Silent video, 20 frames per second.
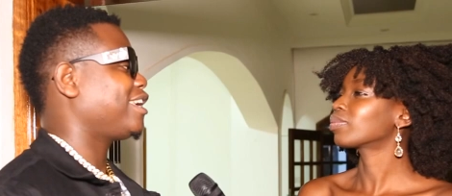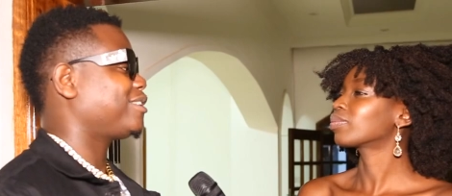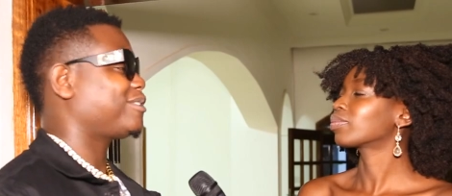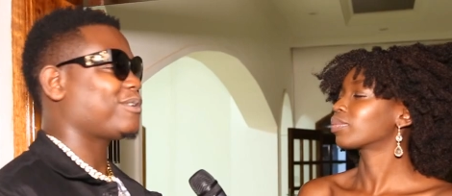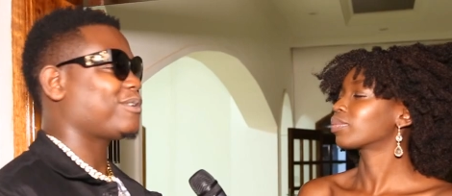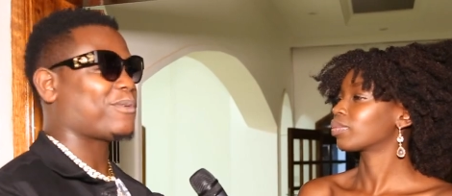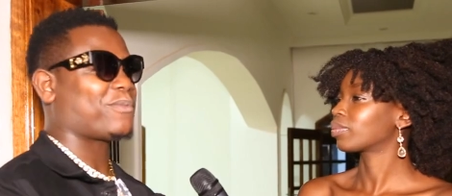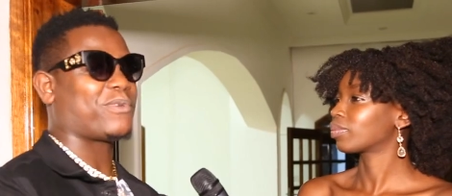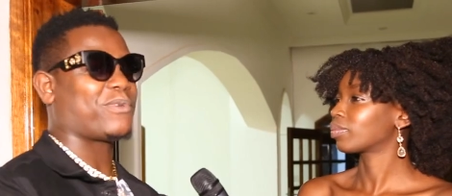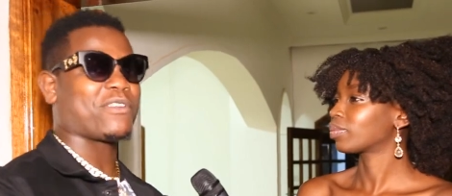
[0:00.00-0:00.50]

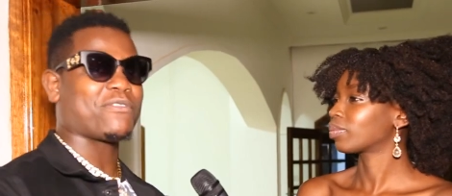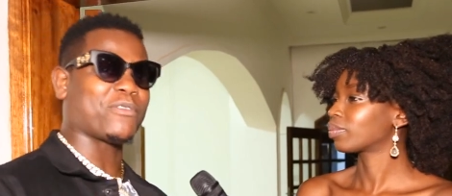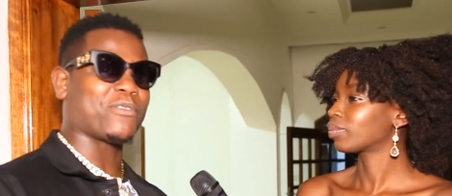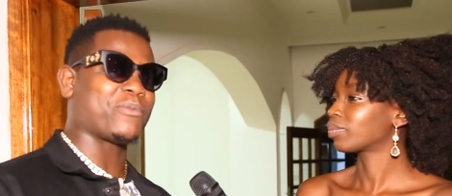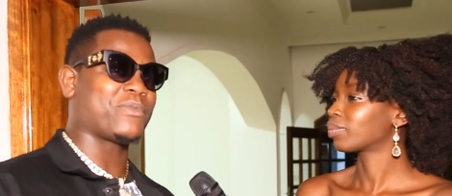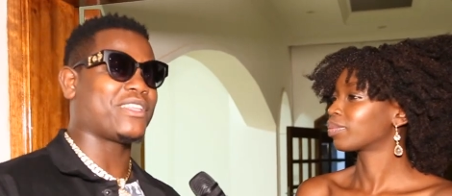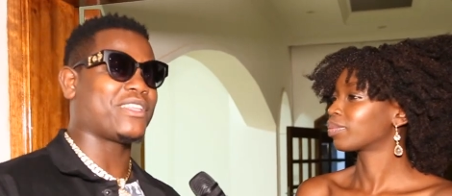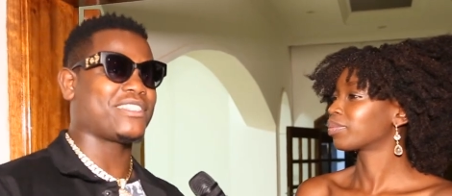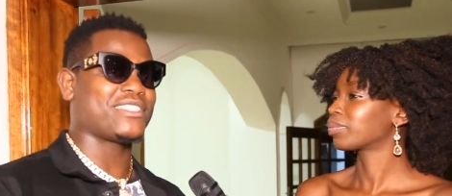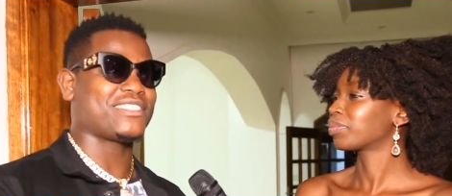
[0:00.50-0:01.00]
Speaker 1: So pray for
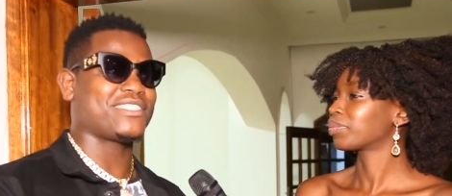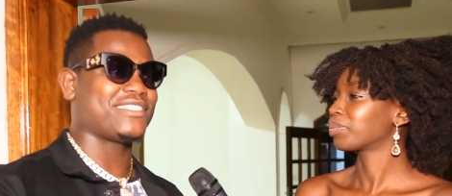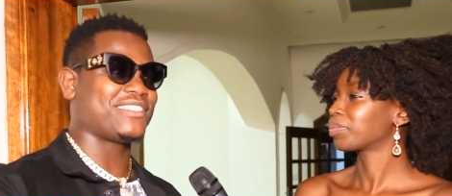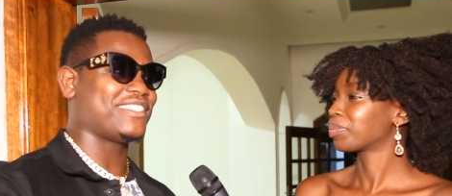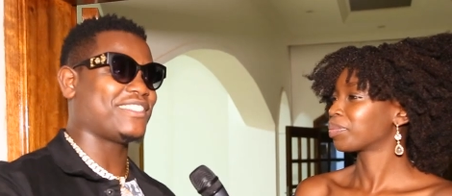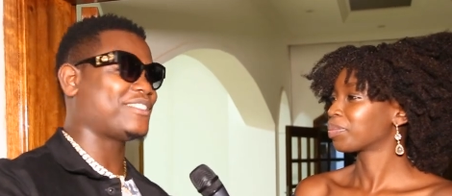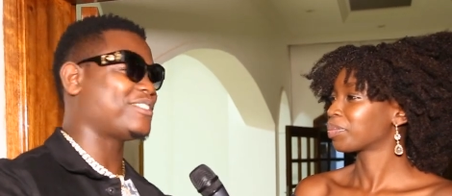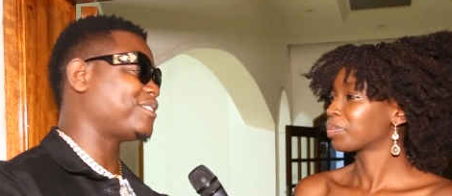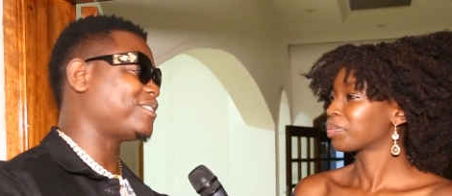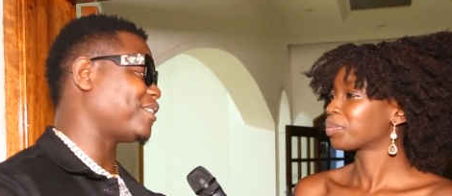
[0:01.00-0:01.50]
me
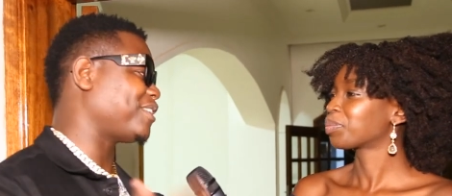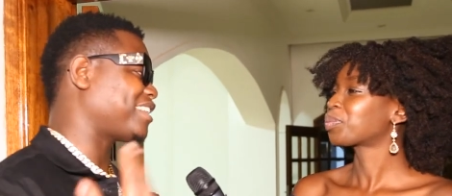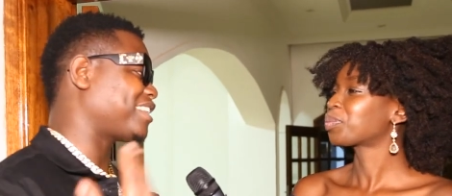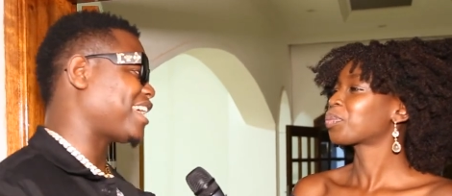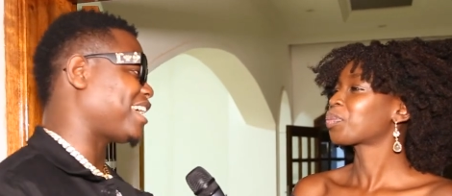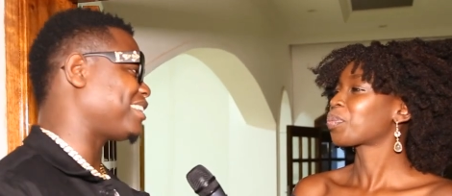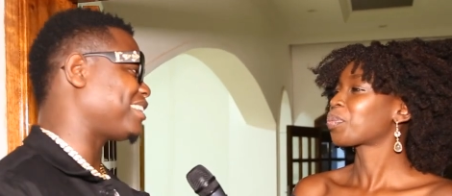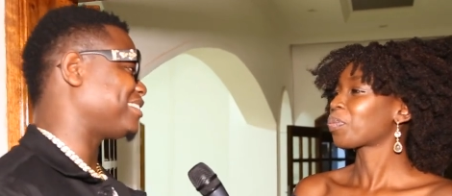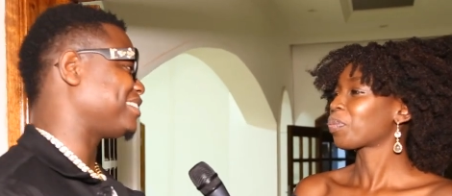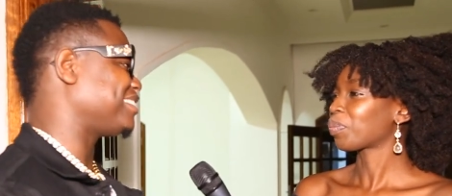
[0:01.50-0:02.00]
so it
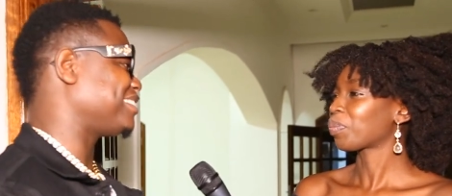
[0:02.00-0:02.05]
can.